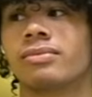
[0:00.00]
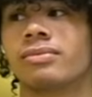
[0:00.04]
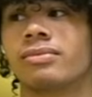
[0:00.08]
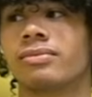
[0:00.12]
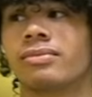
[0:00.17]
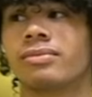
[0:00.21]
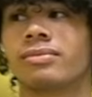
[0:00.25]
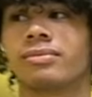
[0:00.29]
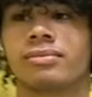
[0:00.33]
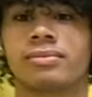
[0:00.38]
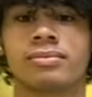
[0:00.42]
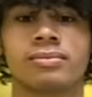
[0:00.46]

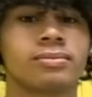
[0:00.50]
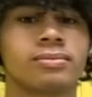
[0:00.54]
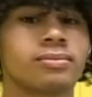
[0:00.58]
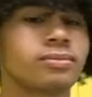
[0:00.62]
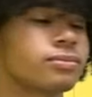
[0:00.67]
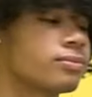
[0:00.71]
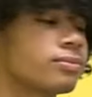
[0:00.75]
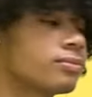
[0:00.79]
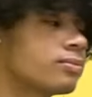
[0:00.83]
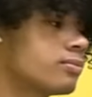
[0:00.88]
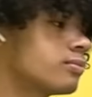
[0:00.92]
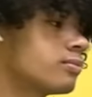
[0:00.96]

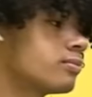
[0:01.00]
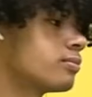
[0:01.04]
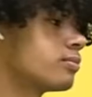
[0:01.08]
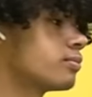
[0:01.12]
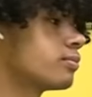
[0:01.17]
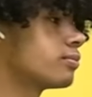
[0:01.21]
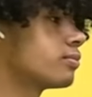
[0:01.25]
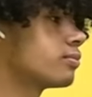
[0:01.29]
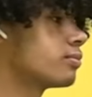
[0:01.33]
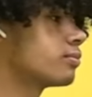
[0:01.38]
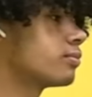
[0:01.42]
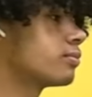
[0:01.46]

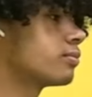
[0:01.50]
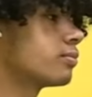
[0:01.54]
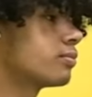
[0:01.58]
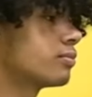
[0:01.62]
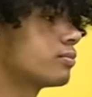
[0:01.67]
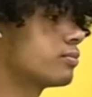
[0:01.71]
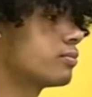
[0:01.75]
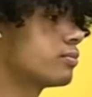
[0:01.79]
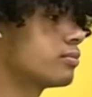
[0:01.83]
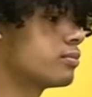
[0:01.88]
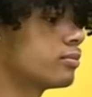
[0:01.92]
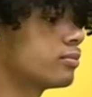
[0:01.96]

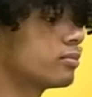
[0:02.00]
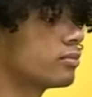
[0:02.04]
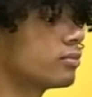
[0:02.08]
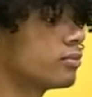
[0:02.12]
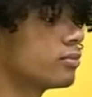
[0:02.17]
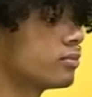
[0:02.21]
(not speaking)